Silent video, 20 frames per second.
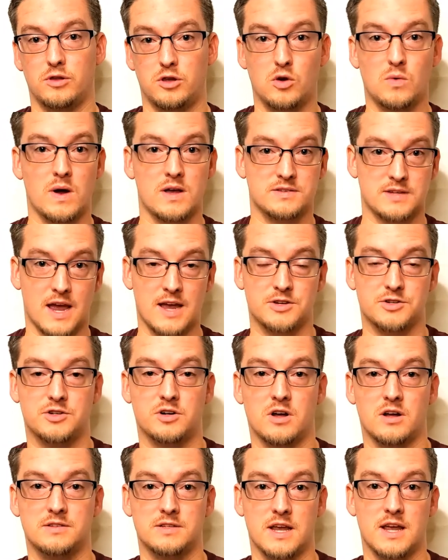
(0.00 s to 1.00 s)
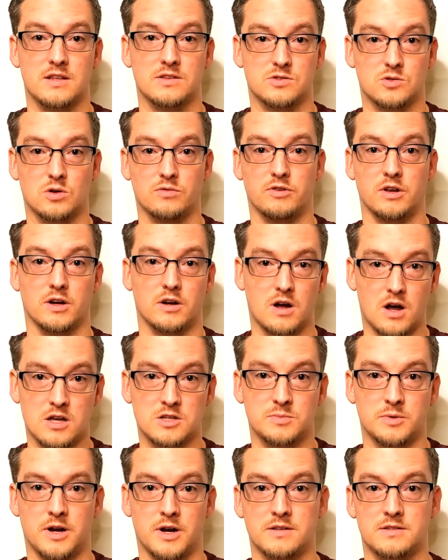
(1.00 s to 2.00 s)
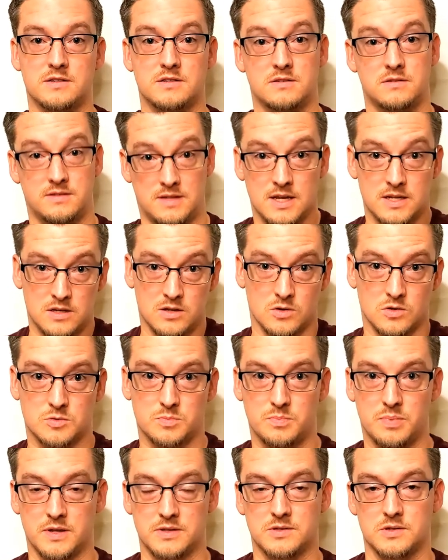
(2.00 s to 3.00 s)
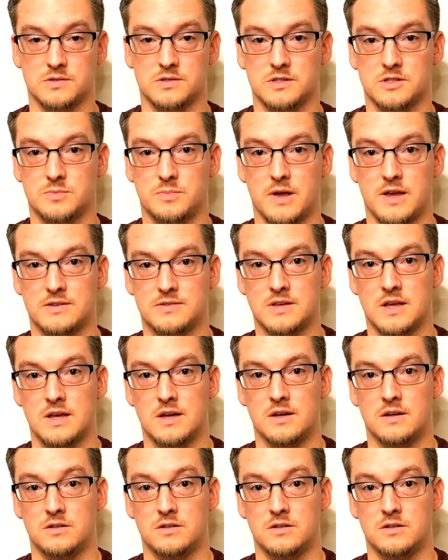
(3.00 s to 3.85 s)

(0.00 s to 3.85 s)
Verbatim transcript: US astronauts and Soviet cosmonauts did use pencils in space,